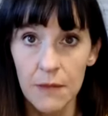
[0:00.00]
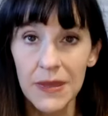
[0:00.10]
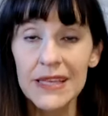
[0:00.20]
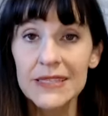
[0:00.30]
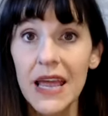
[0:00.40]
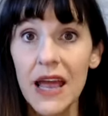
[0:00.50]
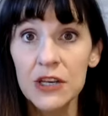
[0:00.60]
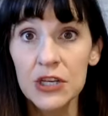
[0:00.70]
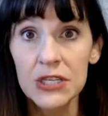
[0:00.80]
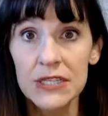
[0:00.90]
because I
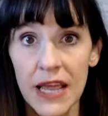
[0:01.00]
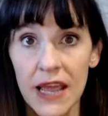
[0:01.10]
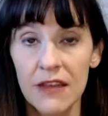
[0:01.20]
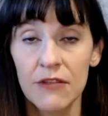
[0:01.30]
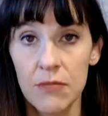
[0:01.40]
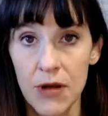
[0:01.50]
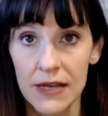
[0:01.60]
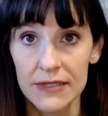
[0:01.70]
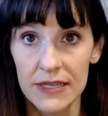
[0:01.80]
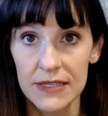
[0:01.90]
understand the
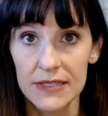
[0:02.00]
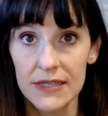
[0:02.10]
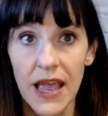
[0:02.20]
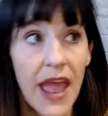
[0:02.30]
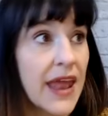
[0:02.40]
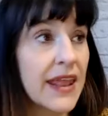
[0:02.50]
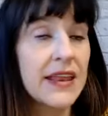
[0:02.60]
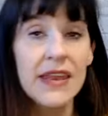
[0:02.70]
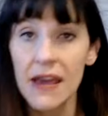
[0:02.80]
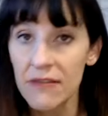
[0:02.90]
process and I
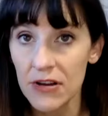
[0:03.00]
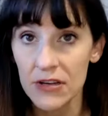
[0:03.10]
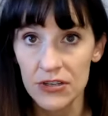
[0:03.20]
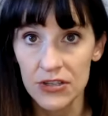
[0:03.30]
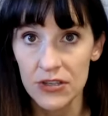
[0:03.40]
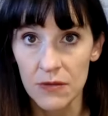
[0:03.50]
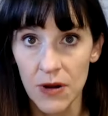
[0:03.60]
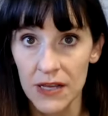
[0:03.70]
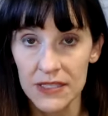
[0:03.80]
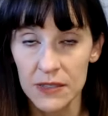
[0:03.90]
never understood the
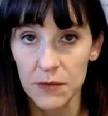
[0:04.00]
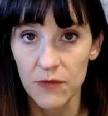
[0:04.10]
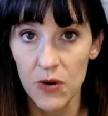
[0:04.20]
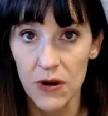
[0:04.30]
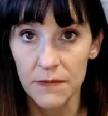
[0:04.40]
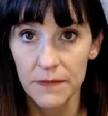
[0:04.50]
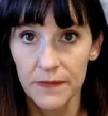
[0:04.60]
process before.